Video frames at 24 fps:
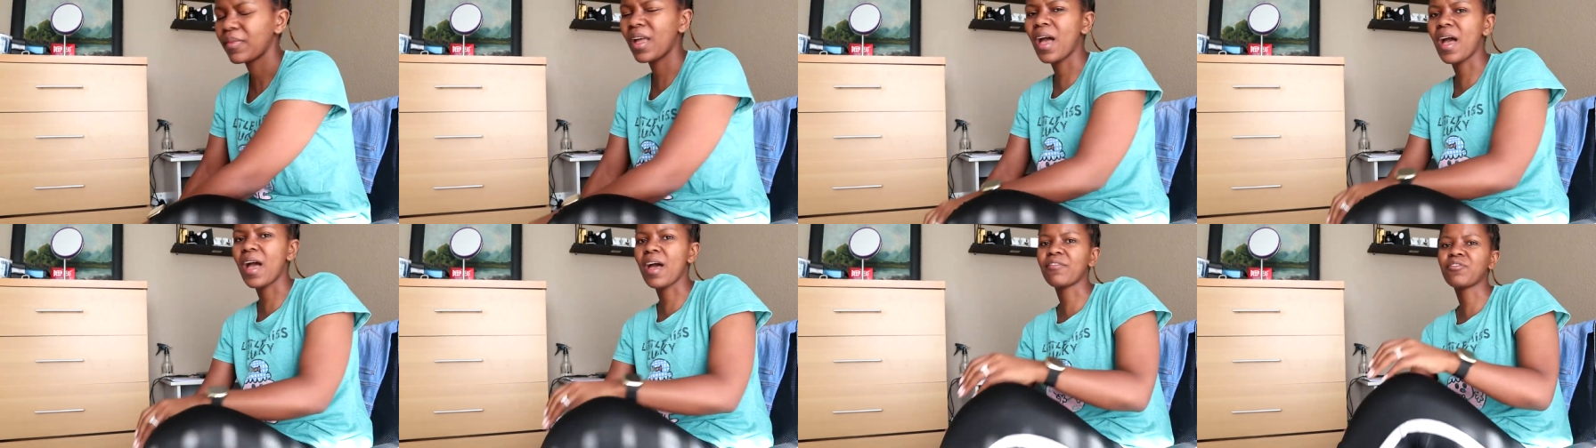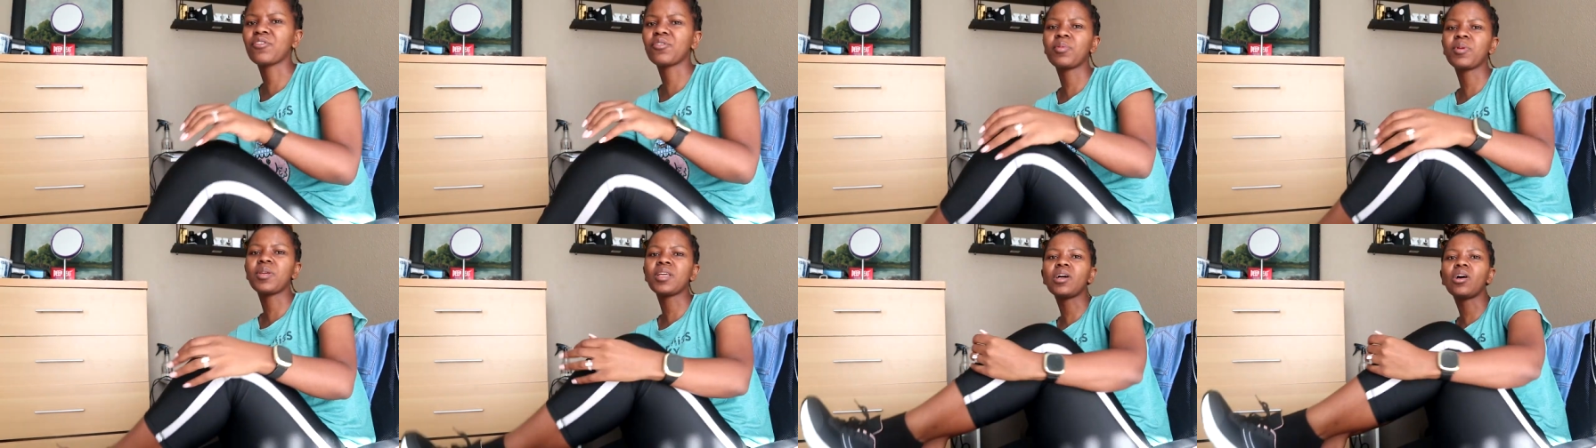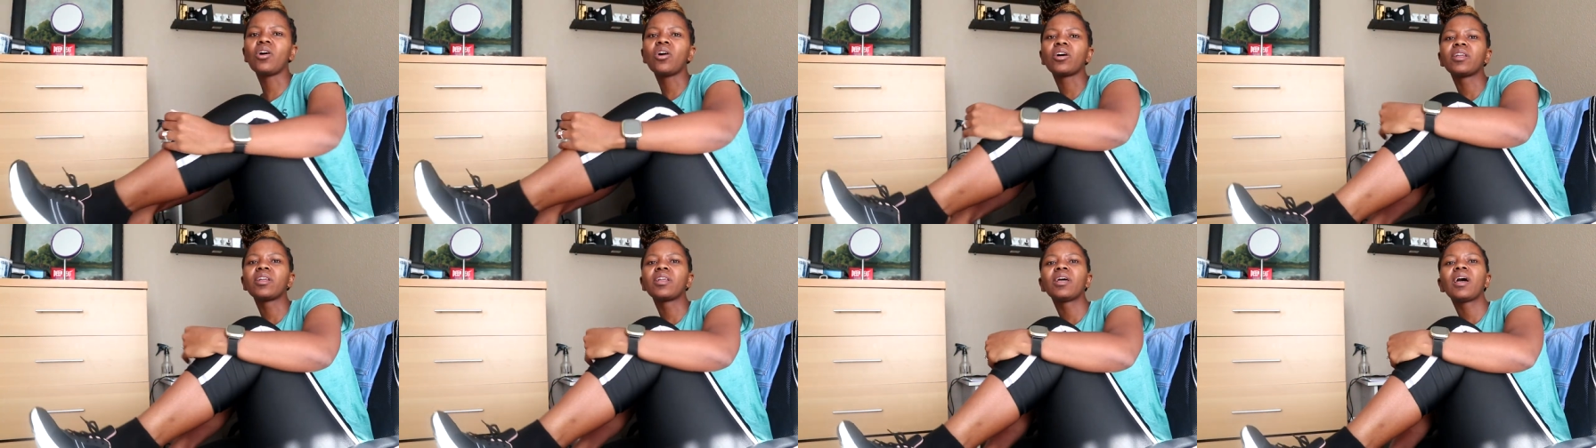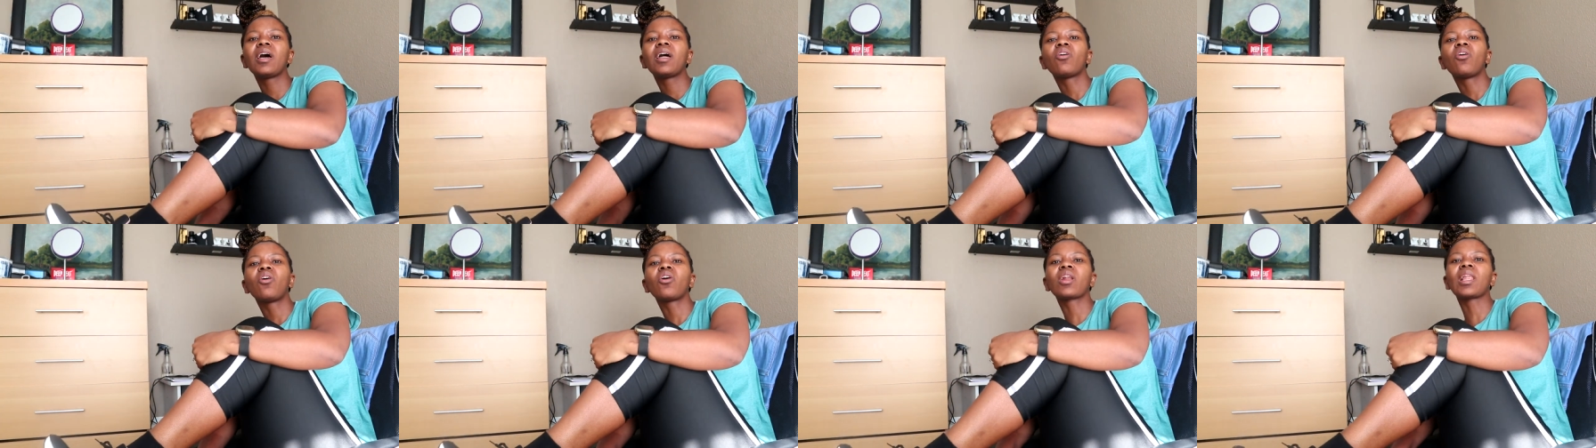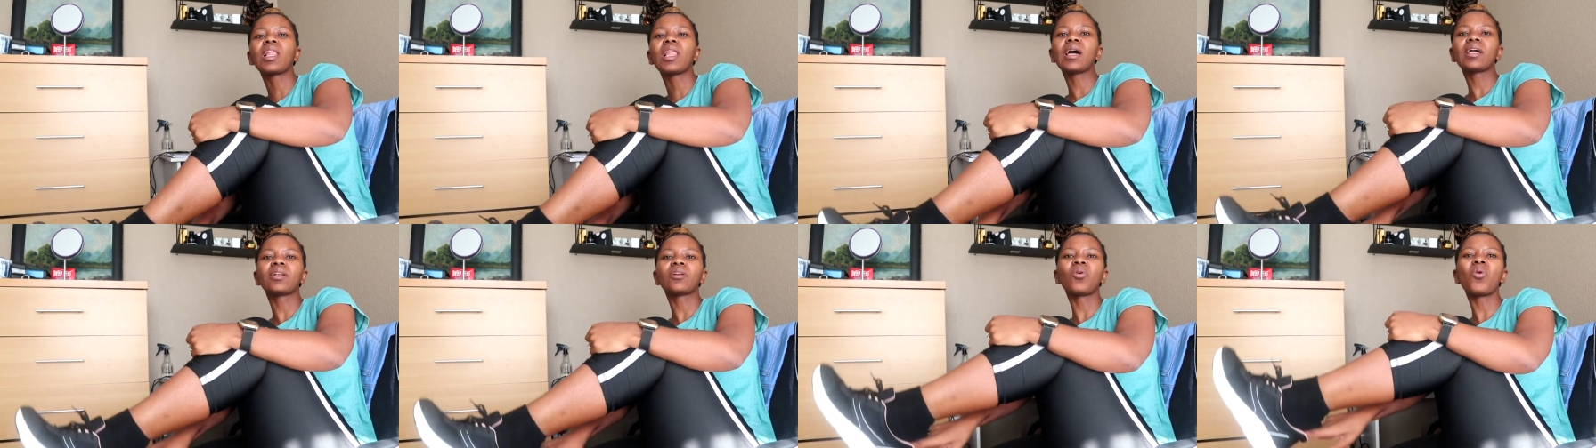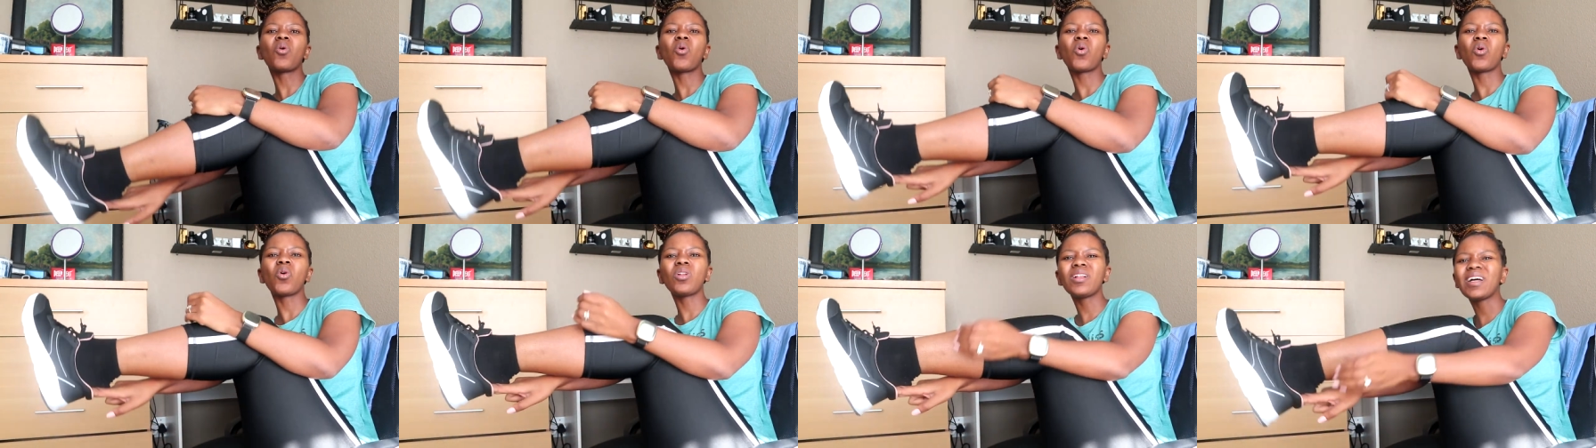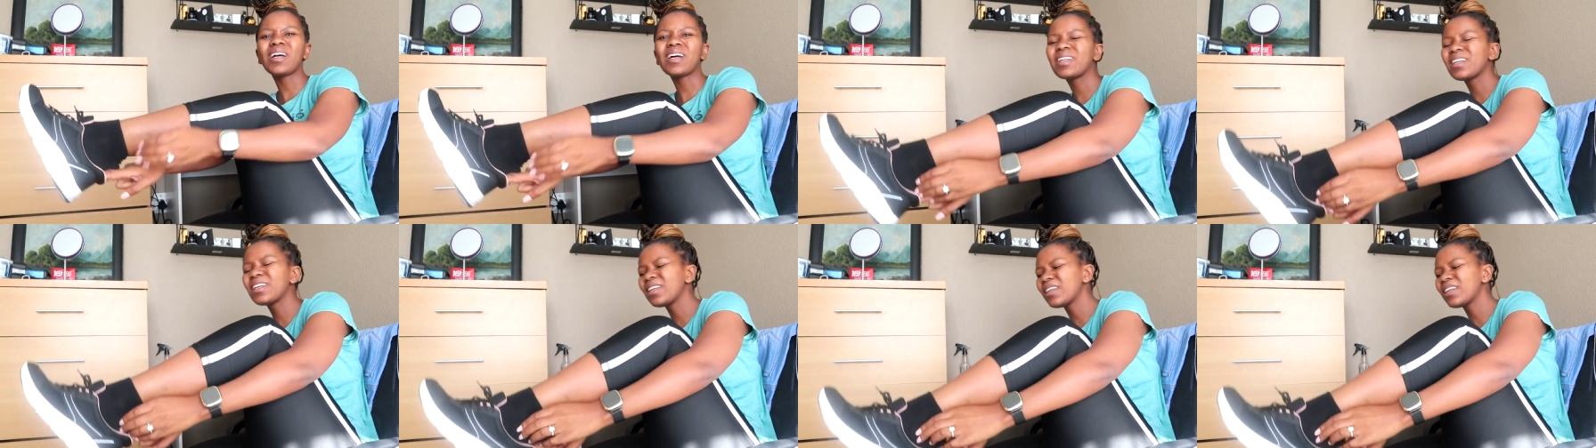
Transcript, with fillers: I have to be on an online call at